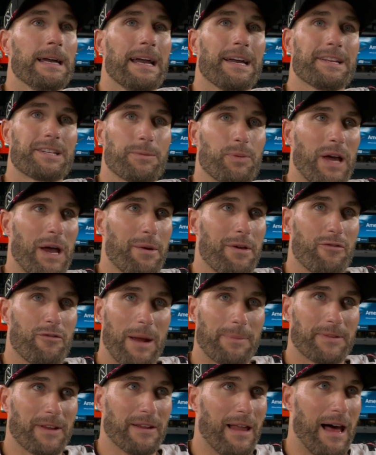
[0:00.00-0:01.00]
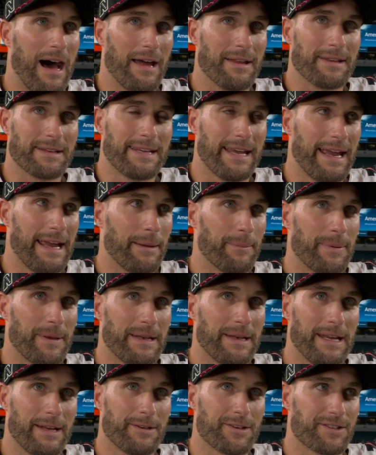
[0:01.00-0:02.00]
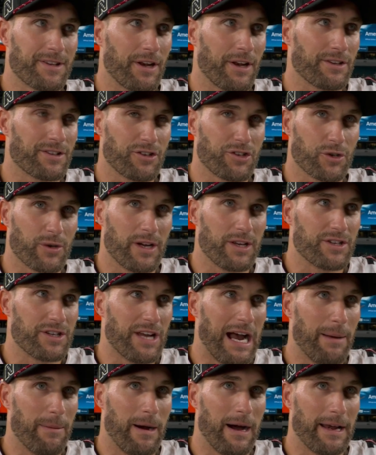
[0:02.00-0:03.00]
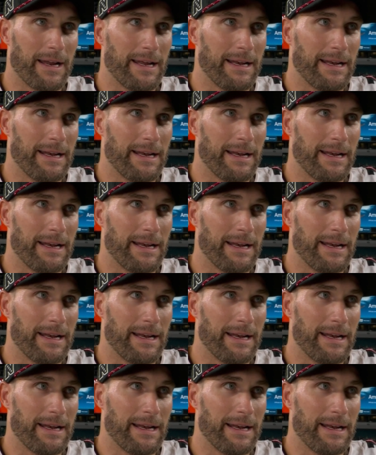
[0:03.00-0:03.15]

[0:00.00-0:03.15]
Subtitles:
It's a play we've repped a lot in camp, and he had just done such a great job on it,